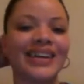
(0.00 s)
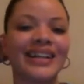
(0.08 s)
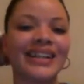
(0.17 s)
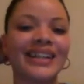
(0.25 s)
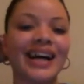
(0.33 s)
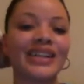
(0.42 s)

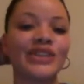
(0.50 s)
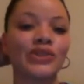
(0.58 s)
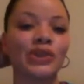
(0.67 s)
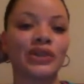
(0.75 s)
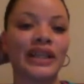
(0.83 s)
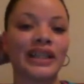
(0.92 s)
Not
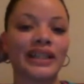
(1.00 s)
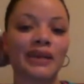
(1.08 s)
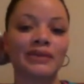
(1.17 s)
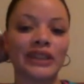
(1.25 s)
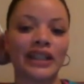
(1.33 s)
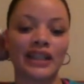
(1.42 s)
Doran.
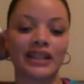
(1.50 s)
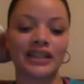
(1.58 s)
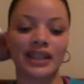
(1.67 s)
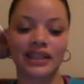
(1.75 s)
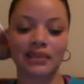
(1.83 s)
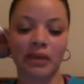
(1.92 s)
I'm trying not to
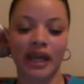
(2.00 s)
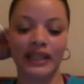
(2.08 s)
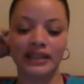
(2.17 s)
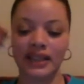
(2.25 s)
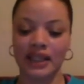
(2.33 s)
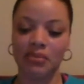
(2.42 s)
say the
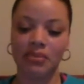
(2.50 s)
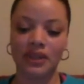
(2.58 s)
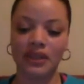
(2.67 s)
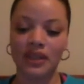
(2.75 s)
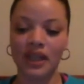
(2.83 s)
man's name.